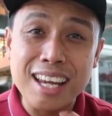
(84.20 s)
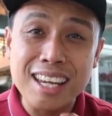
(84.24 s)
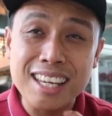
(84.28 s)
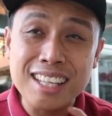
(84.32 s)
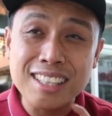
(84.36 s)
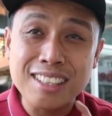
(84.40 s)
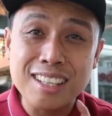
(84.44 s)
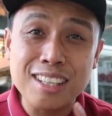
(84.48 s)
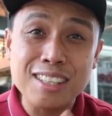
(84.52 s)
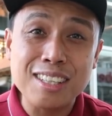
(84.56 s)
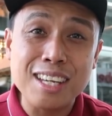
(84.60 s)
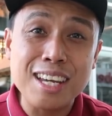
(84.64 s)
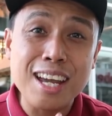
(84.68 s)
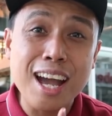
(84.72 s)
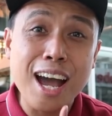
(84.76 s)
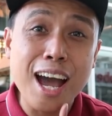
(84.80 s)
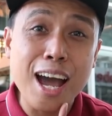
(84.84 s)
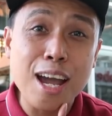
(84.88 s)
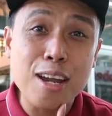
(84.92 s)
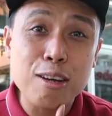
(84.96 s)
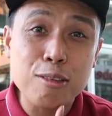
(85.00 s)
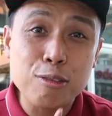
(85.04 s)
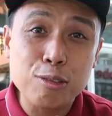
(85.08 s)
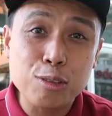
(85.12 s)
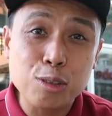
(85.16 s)
intraday
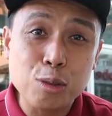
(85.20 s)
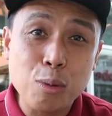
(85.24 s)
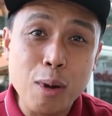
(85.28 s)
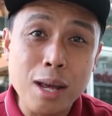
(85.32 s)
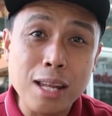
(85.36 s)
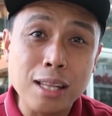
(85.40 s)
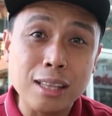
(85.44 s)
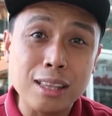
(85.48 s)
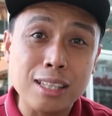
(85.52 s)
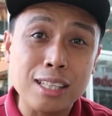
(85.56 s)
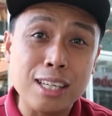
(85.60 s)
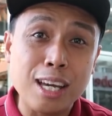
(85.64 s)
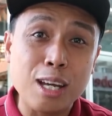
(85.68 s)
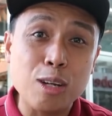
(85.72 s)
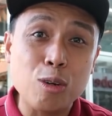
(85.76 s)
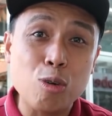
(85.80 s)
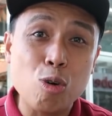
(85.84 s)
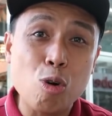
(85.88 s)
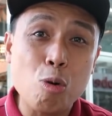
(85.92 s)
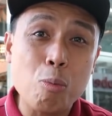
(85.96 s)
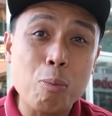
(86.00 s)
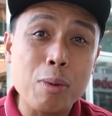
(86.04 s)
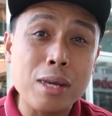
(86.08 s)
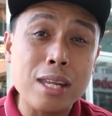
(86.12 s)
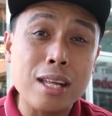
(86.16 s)
high of 20 and
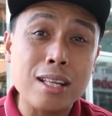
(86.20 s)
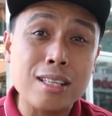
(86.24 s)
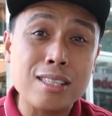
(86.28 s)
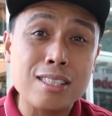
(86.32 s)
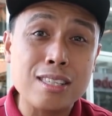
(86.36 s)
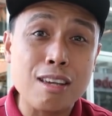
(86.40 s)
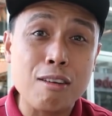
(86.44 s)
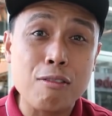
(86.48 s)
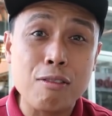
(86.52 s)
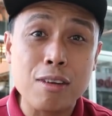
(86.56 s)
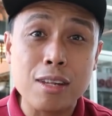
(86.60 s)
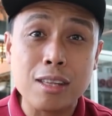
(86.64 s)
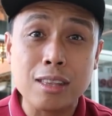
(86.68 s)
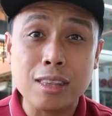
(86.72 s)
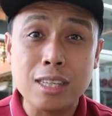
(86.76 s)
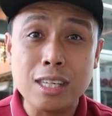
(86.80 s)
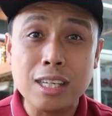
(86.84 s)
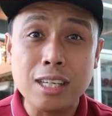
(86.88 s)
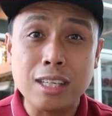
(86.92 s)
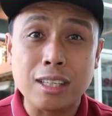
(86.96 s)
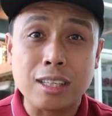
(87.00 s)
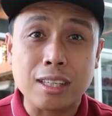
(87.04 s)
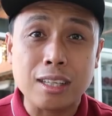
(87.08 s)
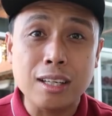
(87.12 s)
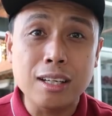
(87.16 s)
open at 17,
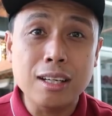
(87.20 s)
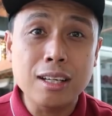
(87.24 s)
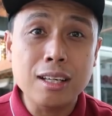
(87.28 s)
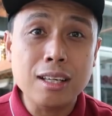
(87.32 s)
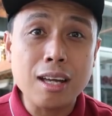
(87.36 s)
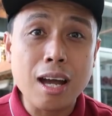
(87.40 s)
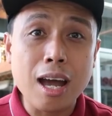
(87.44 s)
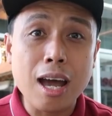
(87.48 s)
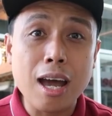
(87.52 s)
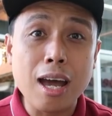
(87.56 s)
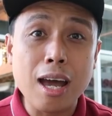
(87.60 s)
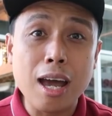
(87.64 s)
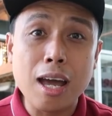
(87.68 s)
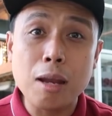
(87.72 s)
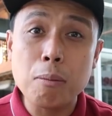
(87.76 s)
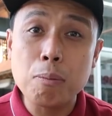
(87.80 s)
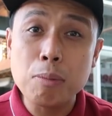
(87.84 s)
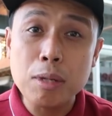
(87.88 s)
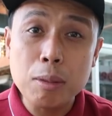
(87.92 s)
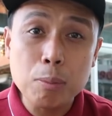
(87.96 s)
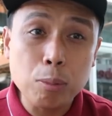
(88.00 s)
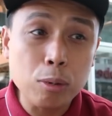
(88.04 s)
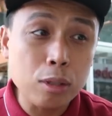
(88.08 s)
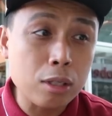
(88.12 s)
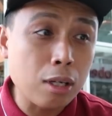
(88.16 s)
and
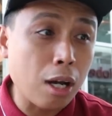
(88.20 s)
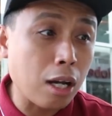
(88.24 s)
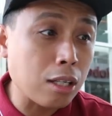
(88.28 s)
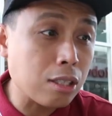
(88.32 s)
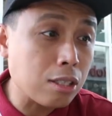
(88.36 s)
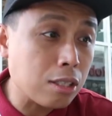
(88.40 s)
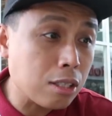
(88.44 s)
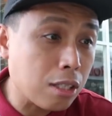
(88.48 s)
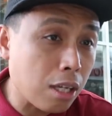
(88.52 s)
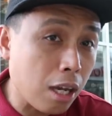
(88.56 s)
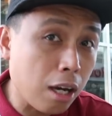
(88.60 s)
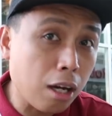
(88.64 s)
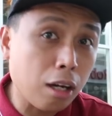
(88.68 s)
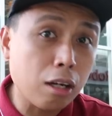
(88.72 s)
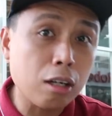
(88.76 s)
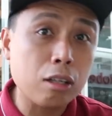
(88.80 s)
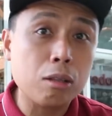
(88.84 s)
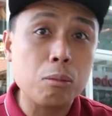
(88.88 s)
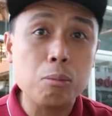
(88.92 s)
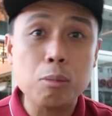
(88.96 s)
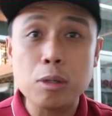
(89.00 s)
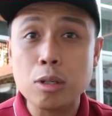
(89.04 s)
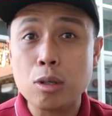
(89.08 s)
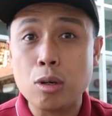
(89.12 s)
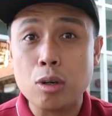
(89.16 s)
people got scared
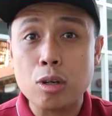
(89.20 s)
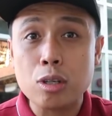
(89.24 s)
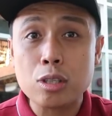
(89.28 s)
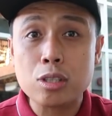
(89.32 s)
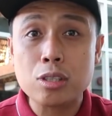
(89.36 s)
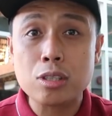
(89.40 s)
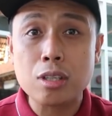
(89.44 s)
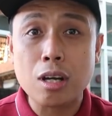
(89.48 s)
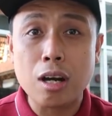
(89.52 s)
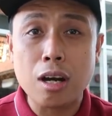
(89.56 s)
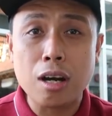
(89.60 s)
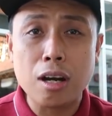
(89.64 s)
because